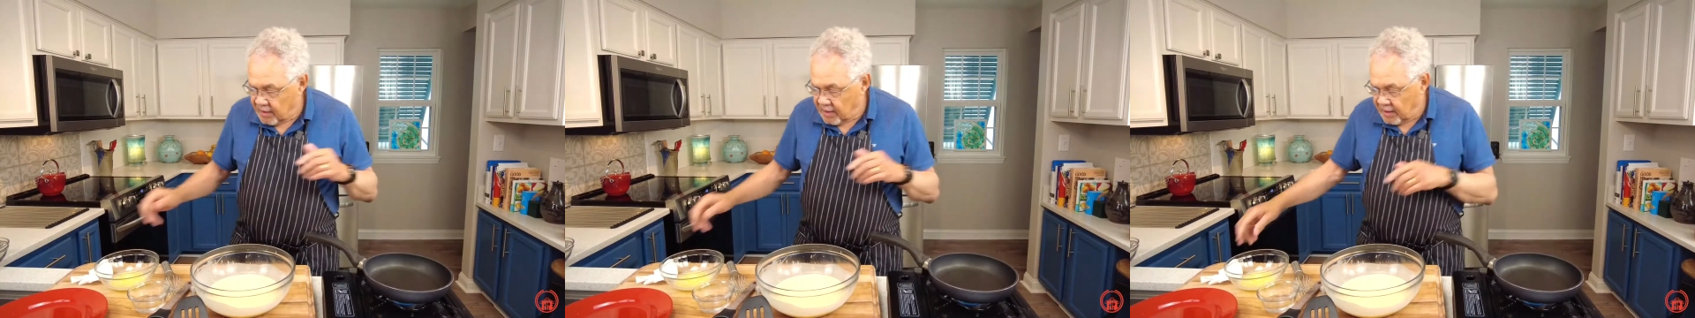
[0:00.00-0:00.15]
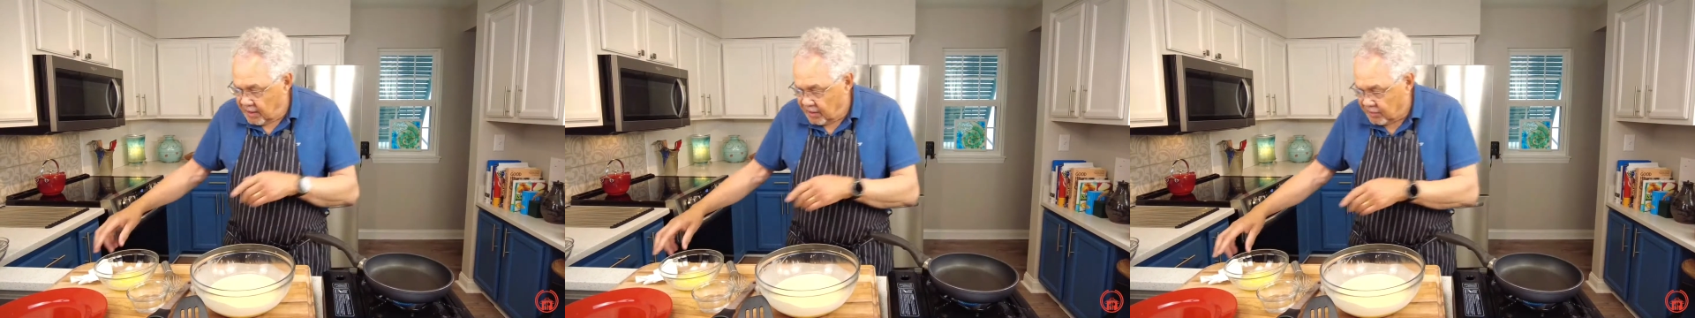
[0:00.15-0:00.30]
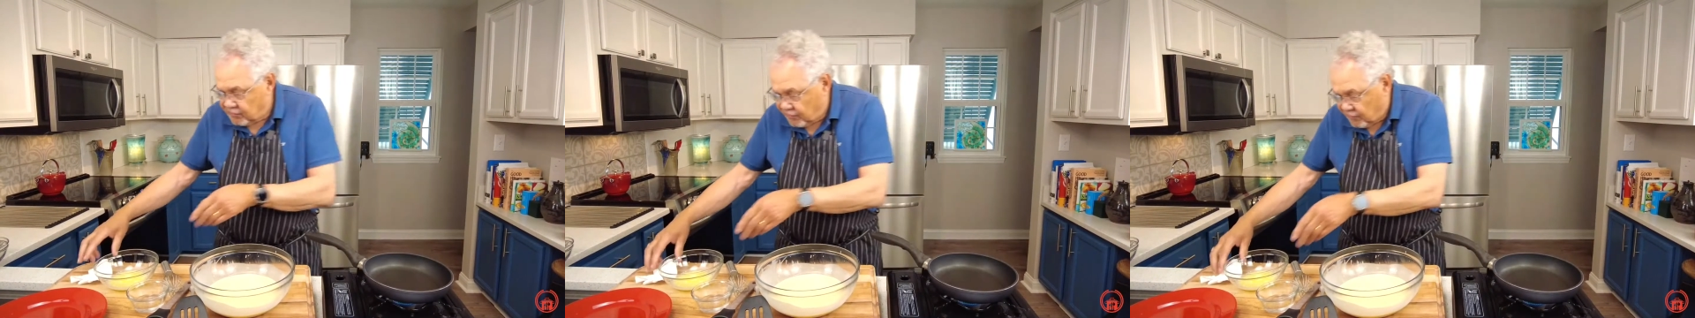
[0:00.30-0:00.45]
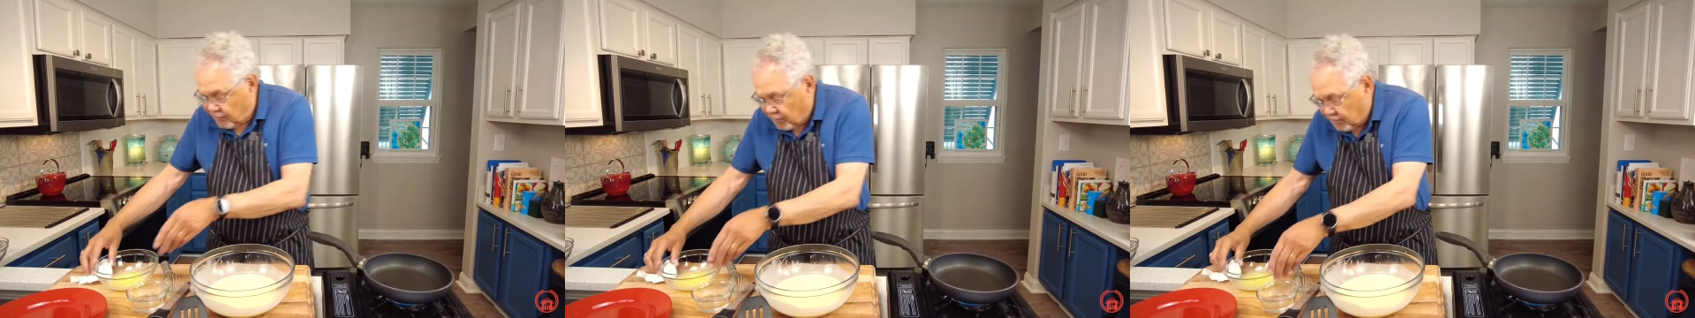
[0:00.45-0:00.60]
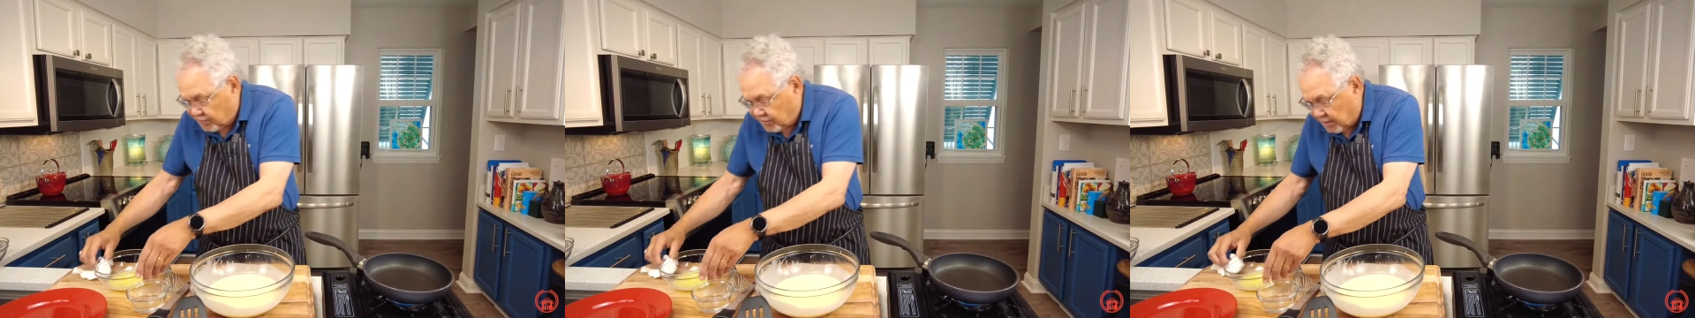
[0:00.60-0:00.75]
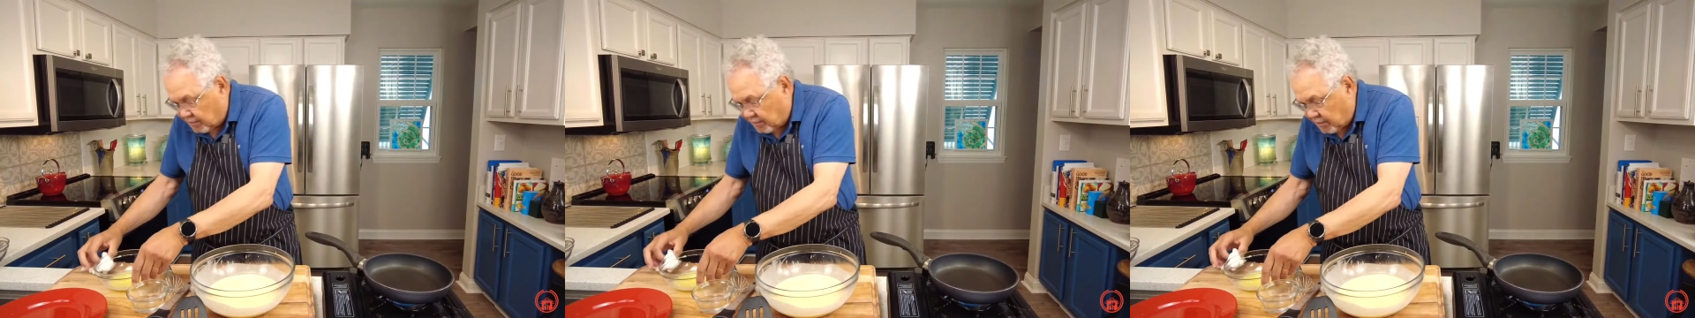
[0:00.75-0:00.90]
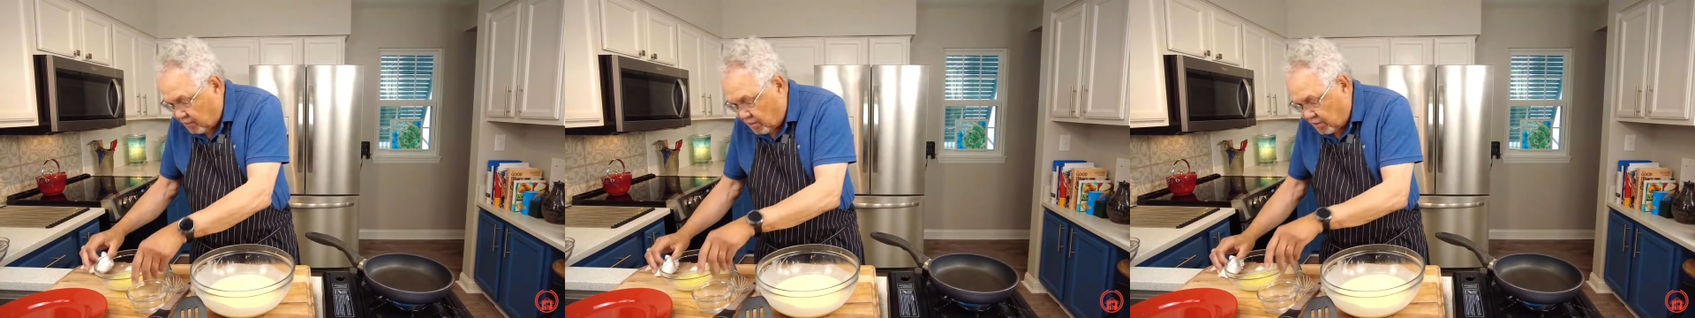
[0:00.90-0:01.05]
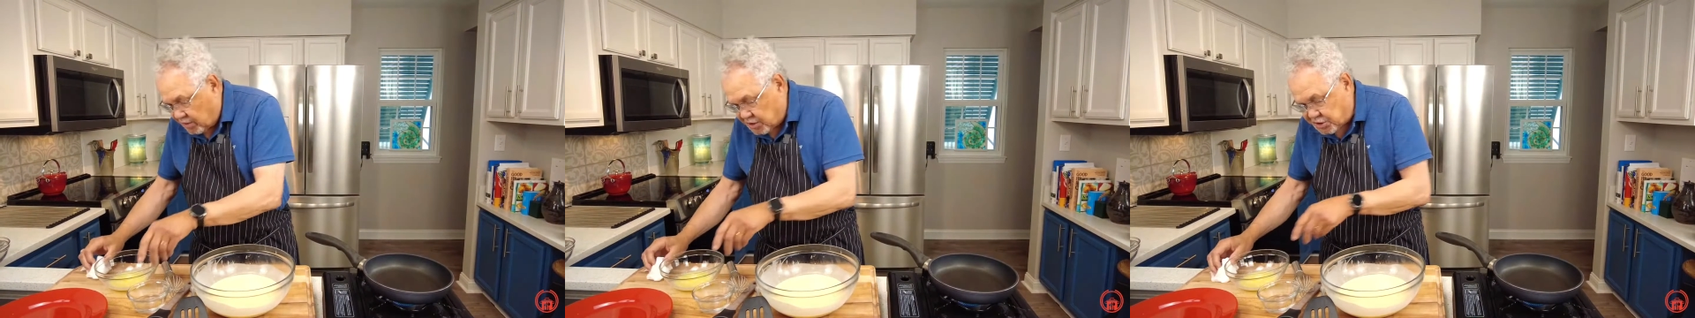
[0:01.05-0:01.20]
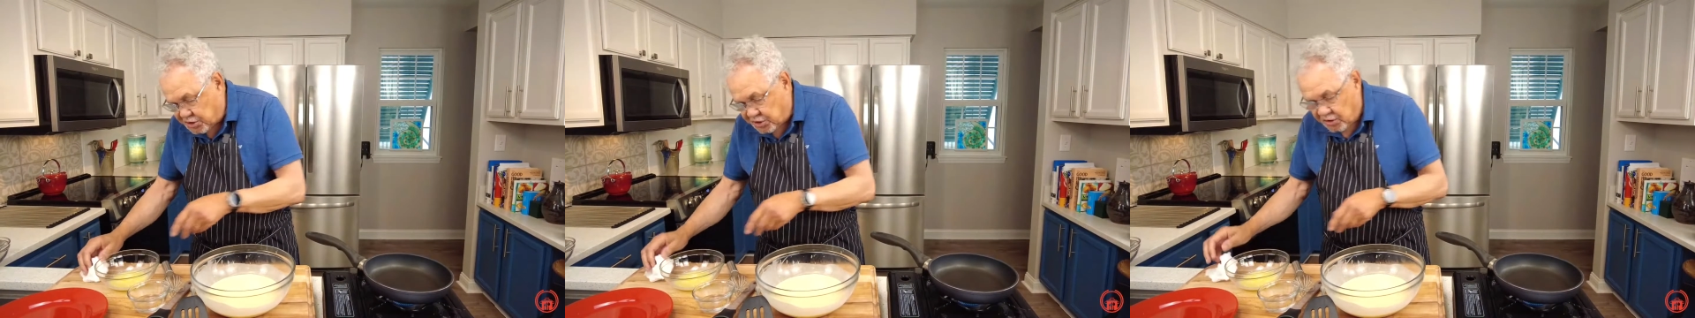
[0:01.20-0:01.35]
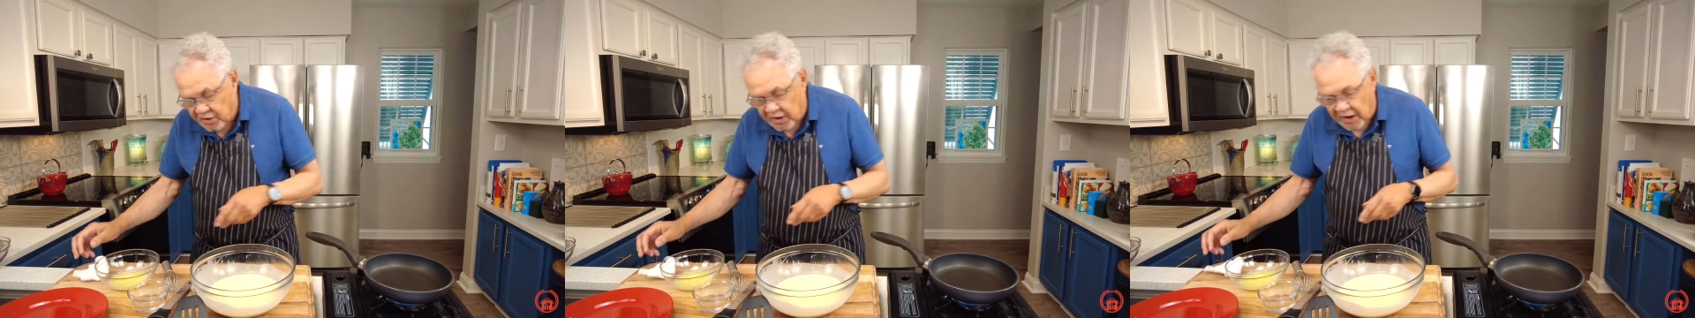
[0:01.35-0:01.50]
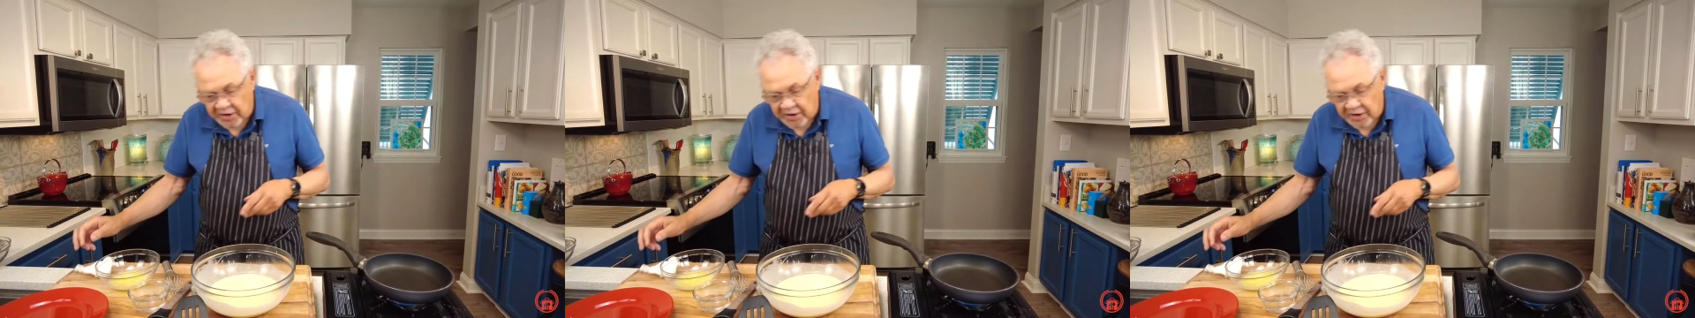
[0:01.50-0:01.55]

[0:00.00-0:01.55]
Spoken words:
Here's the first tip I want to show you.